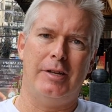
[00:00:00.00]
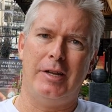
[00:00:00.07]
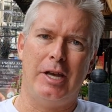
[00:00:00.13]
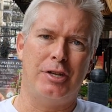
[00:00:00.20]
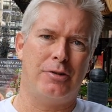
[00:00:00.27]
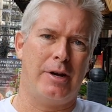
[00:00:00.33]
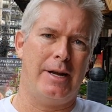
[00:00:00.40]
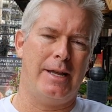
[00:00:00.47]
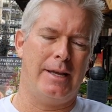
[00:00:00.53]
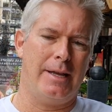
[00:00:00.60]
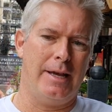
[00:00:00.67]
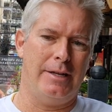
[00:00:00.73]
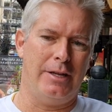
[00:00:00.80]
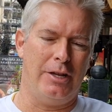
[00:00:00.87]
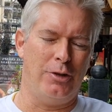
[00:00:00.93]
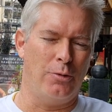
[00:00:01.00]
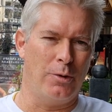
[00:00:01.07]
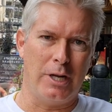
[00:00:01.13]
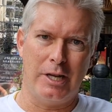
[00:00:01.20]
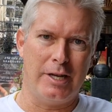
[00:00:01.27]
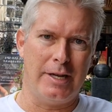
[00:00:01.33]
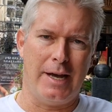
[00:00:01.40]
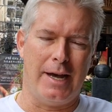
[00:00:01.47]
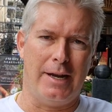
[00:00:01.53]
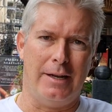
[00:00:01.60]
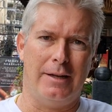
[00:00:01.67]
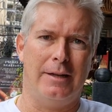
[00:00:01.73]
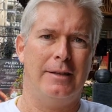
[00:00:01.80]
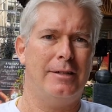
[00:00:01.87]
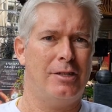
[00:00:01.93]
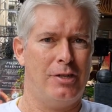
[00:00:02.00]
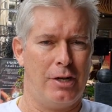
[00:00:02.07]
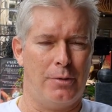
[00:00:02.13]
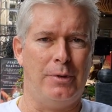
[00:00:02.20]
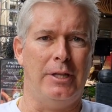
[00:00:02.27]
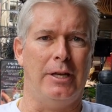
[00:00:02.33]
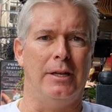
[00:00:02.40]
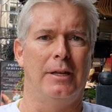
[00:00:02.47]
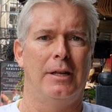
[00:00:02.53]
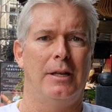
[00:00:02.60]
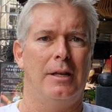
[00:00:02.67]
day trading and you're really good at it, stick with it.